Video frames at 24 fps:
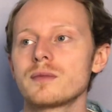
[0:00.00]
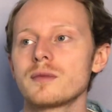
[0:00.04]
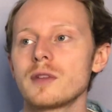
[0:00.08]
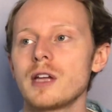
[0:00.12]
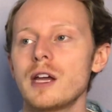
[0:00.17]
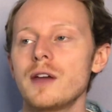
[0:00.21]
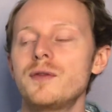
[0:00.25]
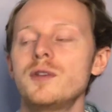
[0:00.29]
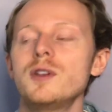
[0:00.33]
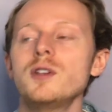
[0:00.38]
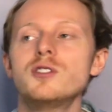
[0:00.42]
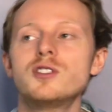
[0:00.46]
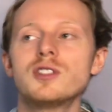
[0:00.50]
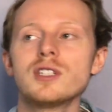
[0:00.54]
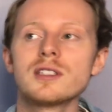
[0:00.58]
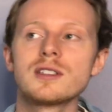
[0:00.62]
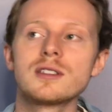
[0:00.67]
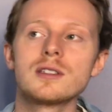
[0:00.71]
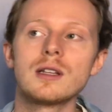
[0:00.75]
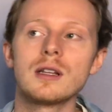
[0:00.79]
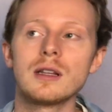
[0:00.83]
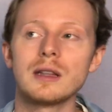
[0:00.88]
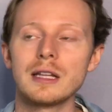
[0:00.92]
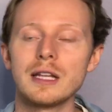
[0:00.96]
If you
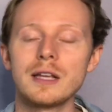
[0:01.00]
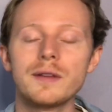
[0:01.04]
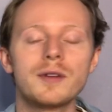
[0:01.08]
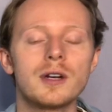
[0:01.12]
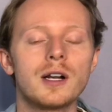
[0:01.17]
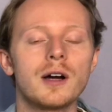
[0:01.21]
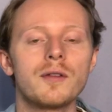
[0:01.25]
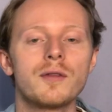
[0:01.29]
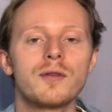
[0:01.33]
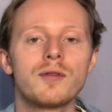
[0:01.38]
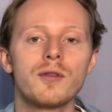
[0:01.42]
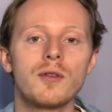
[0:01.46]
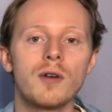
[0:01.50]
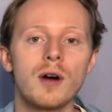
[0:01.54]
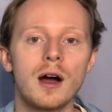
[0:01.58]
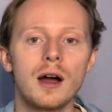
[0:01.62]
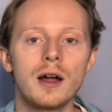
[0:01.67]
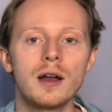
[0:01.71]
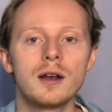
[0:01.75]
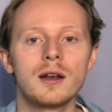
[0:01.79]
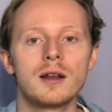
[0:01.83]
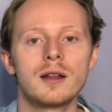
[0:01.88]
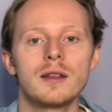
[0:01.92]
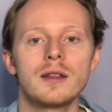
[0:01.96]
just leave it up front,